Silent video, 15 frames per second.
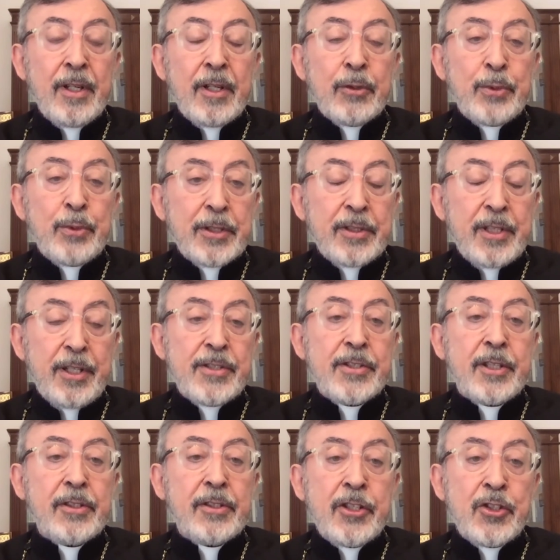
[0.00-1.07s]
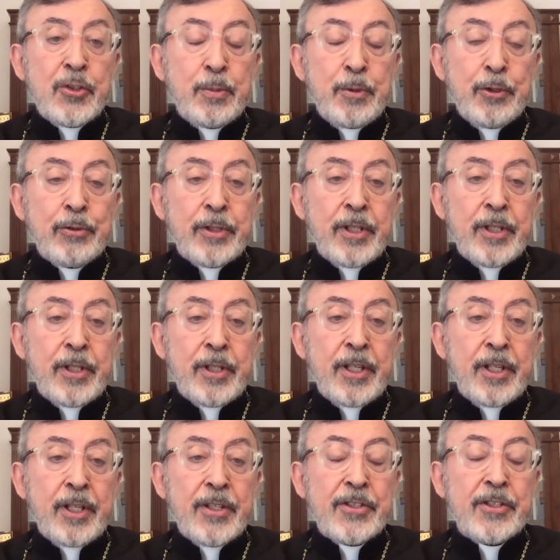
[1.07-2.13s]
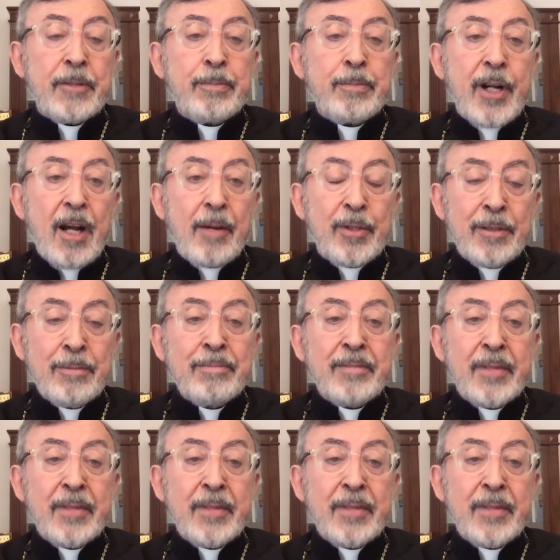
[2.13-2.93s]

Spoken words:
where there is a dispute, there is a problem,